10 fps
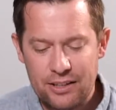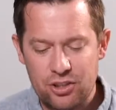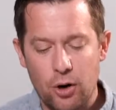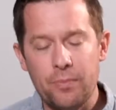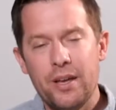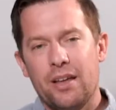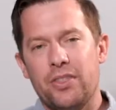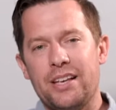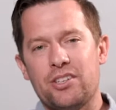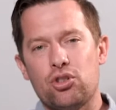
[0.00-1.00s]
And so
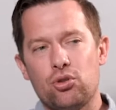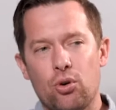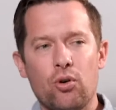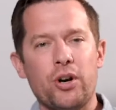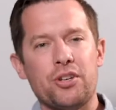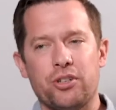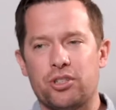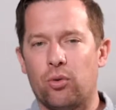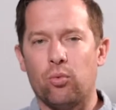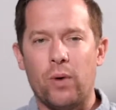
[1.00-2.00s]
these stories are
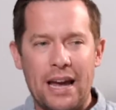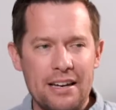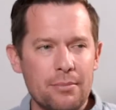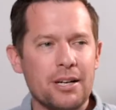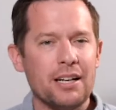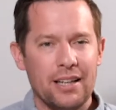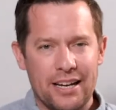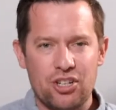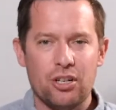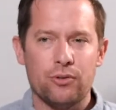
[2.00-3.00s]
just a random
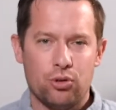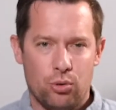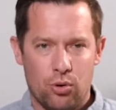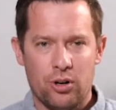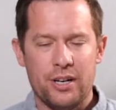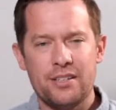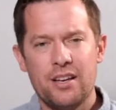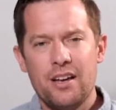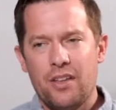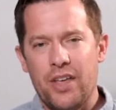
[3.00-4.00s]
collection of
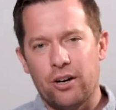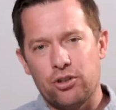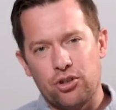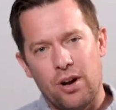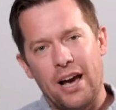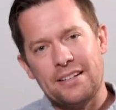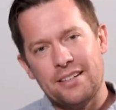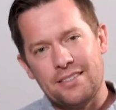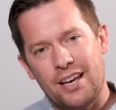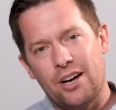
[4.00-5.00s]
stories that are trying
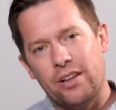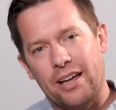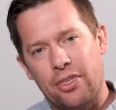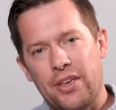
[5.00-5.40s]
to tell a